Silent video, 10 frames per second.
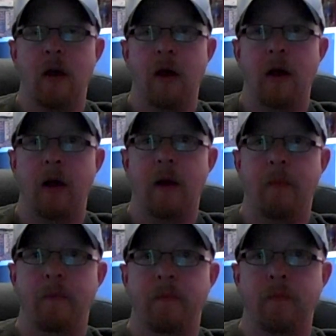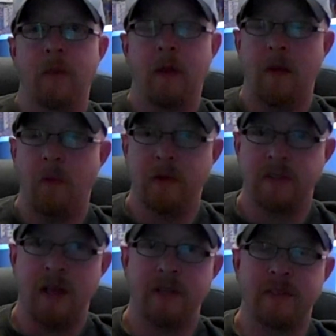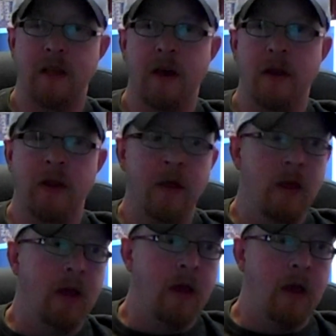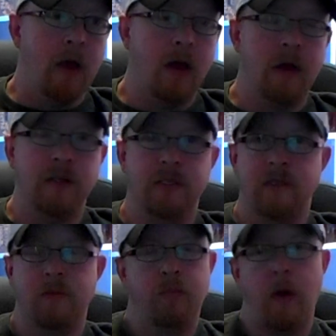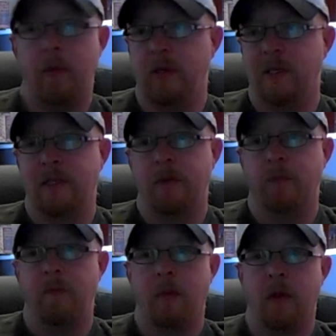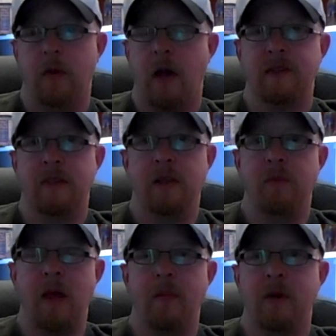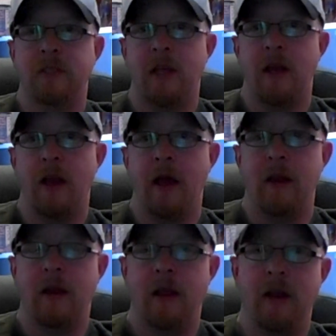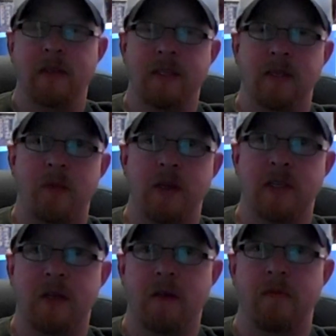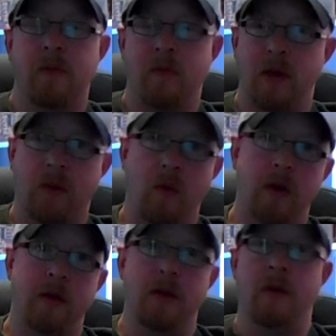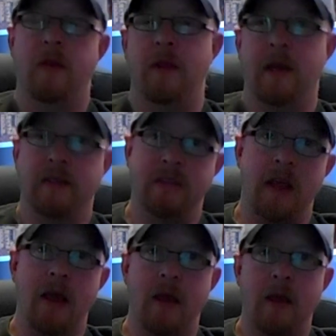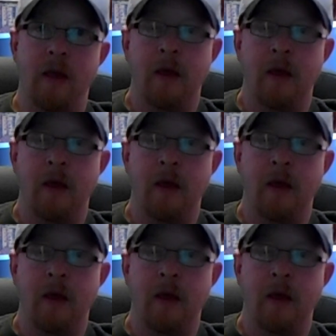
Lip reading: And then once that's done, just not sleep that much that night in anticipation of the big one the next day.